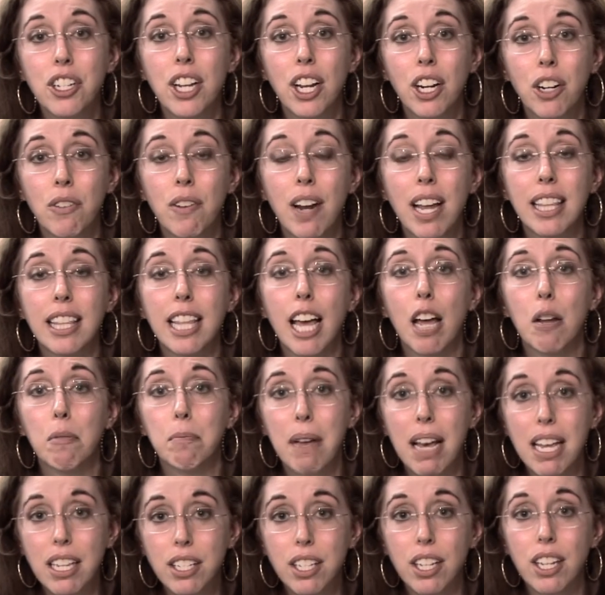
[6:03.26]
generate that
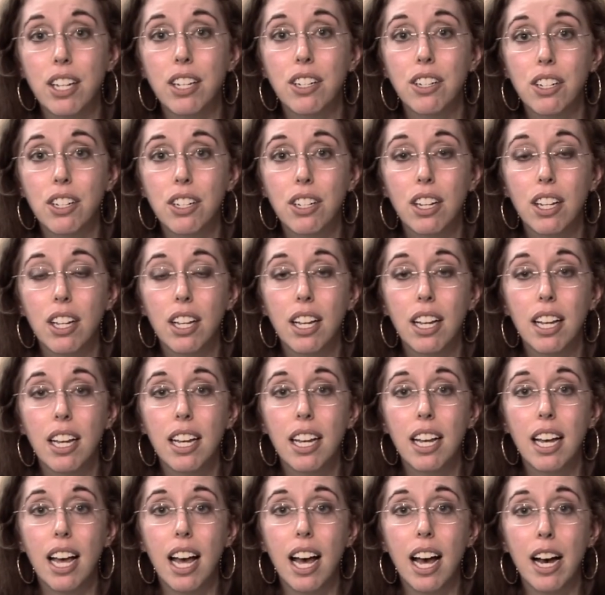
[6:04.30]
message.
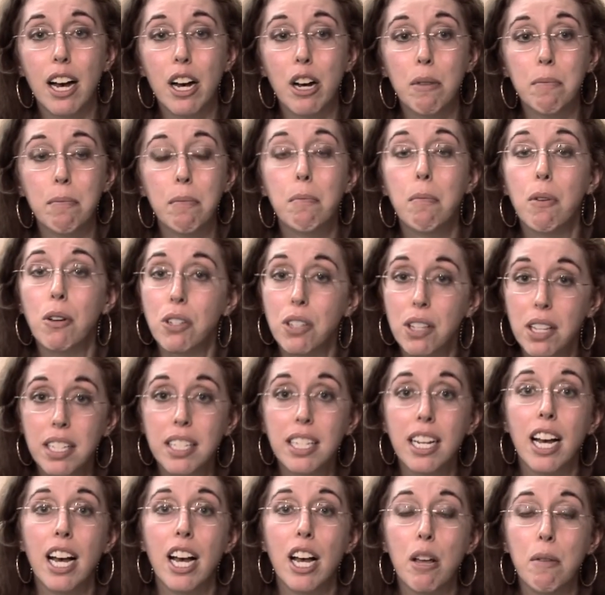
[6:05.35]
Most of the
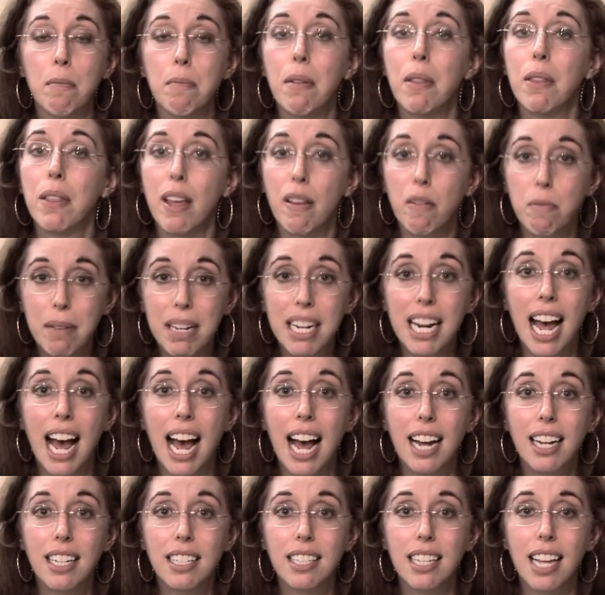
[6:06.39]
time, they've been
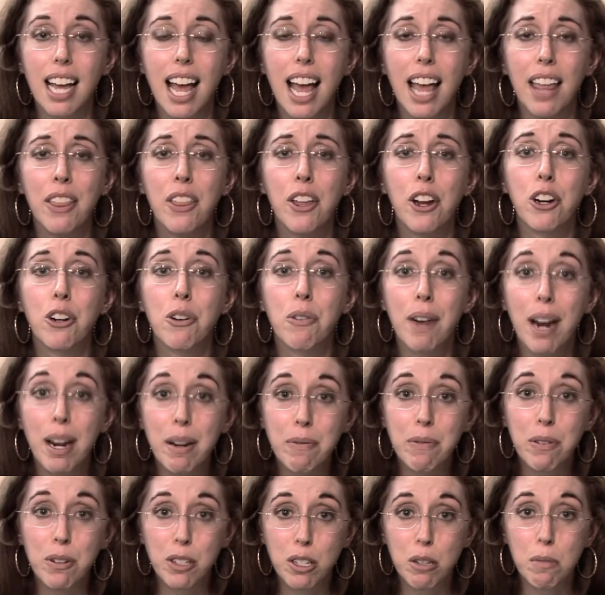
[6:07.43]
hacked, and they're
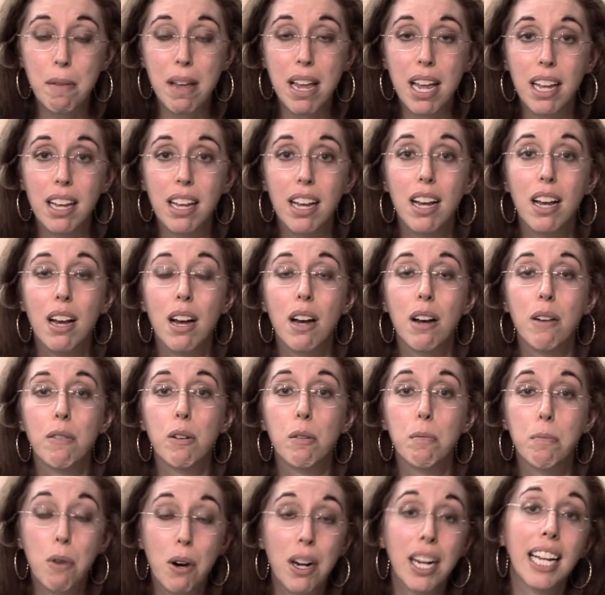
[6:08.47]
grateful to me
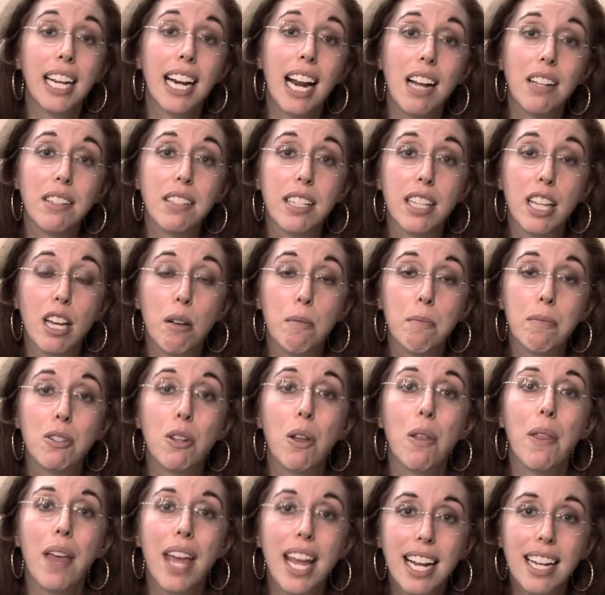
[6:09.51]
for pointing it out to them
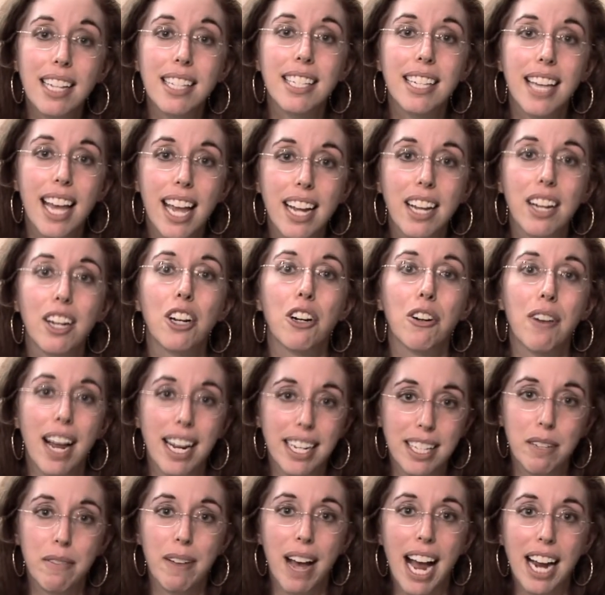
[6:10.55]
so they can take
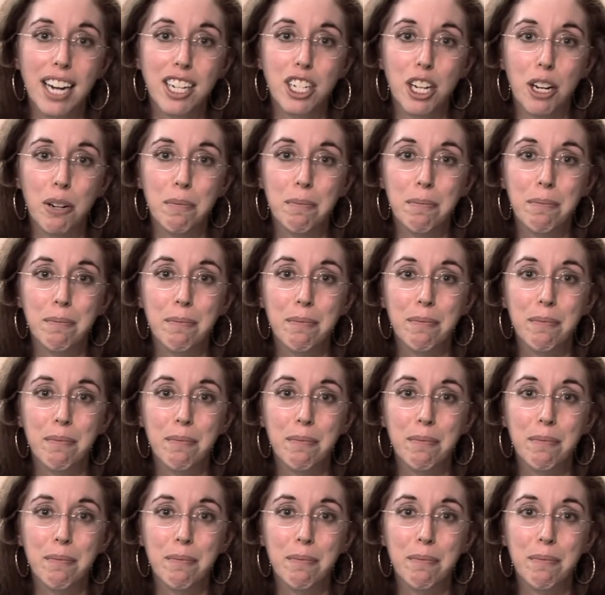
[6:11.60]
corrective action.